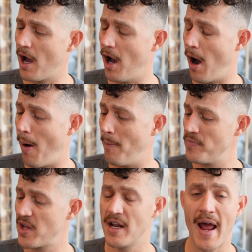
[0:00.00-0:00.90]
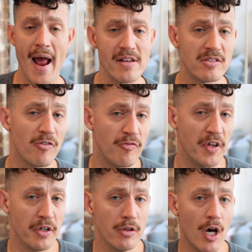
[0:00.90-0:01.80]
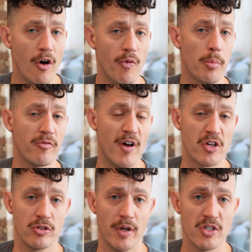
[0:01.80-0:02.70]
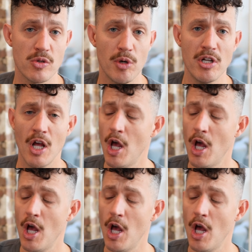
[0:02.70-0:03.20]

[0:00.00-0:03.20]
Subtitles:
It has the feel of a professional instrument,